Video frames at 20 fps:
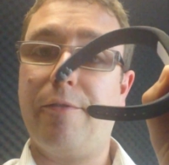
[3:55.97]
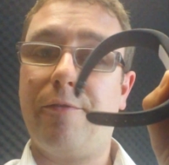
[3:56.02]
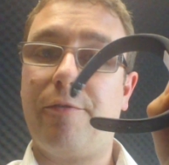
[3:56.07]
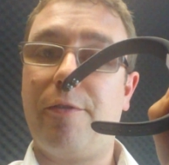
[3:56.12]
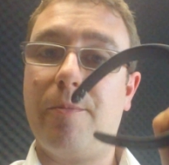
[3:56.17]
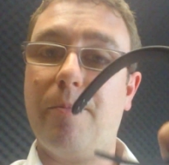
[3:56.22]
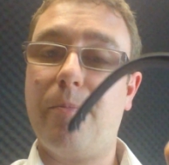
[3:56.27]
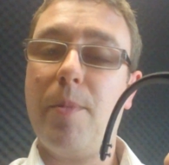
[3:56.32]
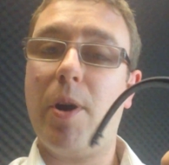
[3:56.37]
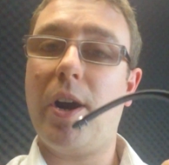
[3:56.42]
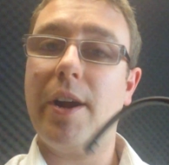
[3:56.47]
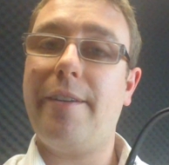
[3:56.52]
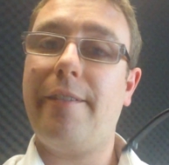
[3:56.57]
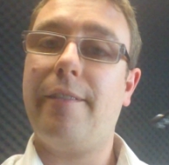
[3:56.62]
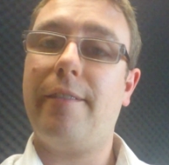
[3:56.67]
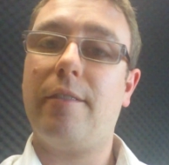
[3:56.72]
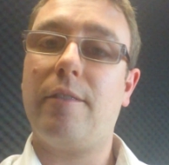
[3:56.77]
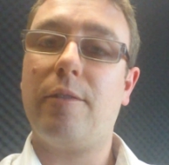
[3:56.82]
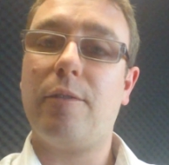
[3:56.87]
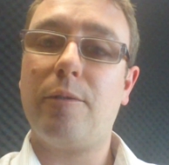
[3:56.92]
From my
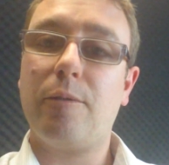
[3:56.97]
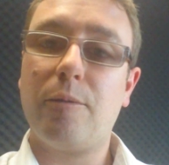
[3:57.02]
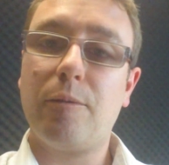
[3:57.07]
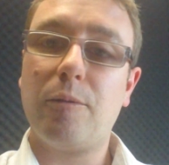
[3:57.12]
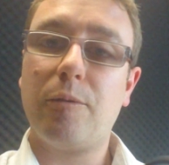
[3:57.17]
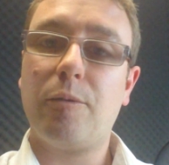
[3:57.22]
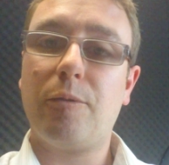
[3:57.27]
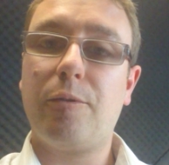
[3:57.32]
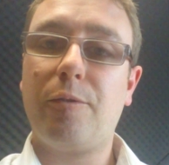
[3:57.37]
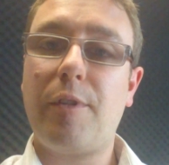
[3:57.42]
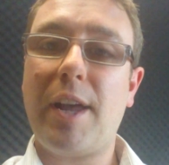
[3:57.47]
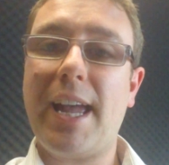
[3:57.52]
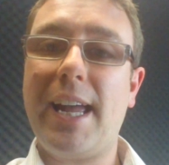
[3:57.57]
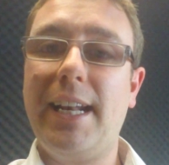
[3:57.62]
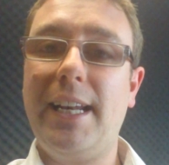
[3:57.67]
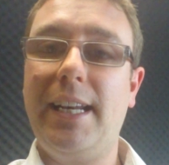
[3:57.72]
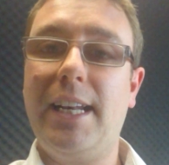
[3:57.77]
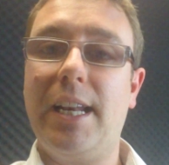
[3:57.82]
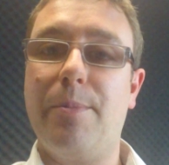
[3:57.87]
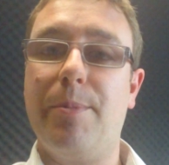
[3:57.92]

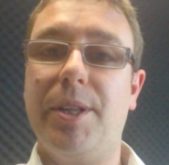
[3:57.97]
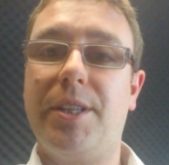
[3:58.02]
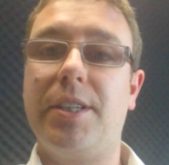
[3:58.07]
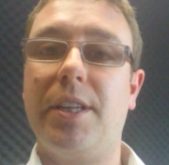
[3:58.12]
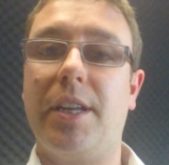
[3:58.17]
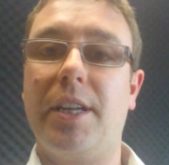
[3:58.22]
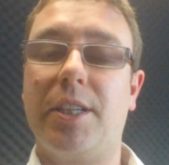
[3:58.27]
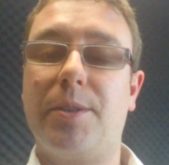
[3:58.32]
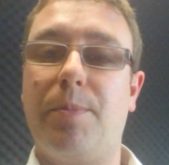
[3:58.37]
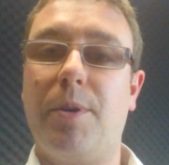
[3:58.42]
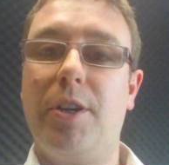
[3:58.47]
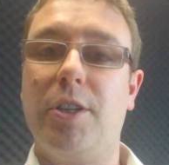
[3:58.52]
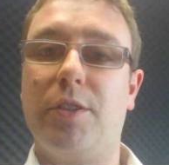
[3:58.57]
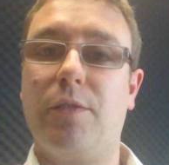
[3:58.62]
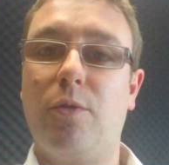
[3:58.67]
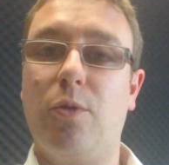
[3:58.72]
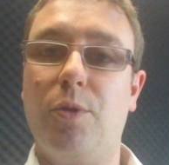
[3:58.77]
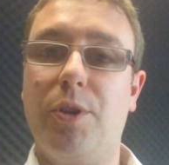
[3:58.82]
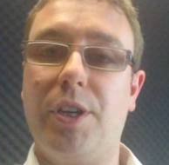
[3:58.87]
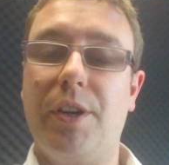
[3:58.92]
fairly limited
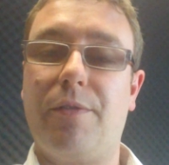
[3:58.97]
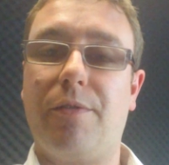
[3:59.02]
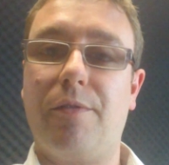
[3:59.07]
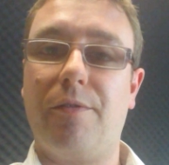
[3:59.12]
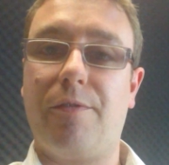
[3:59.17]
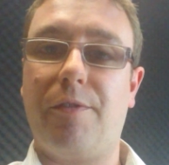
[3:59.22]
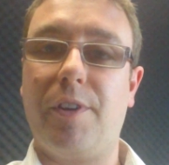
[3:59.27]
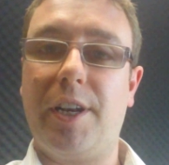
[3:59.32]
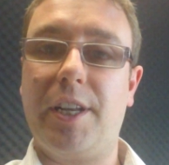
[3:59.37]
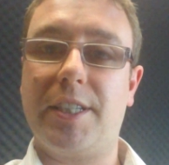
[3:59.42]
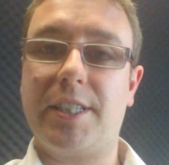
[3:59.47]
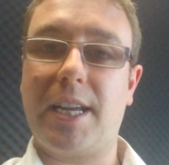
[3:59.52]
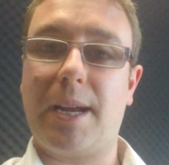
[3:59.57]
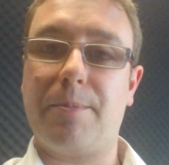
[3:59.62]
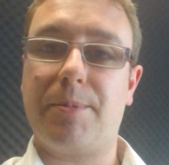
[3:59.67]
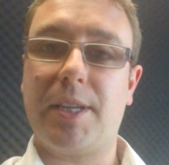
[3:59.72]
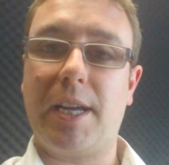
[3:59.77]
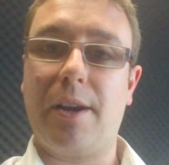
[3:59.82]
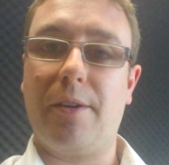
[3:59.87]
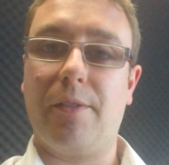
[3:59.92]
experience of all the different fitness
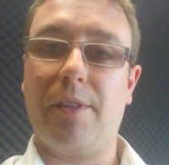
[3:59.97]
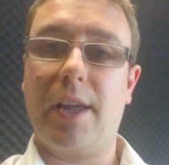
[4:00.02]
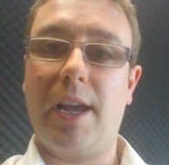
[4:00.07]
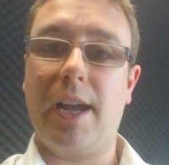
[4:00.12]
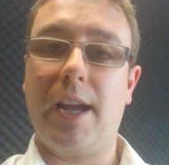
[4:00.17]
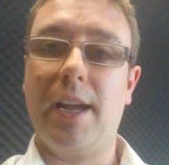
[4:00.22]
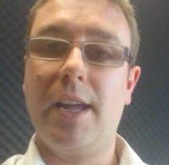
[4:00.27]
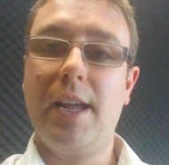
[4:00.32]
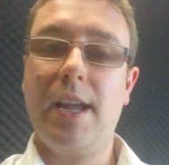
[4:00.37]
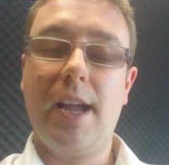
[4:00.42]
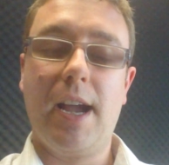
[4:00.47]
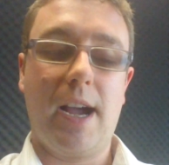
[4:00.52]
apps out there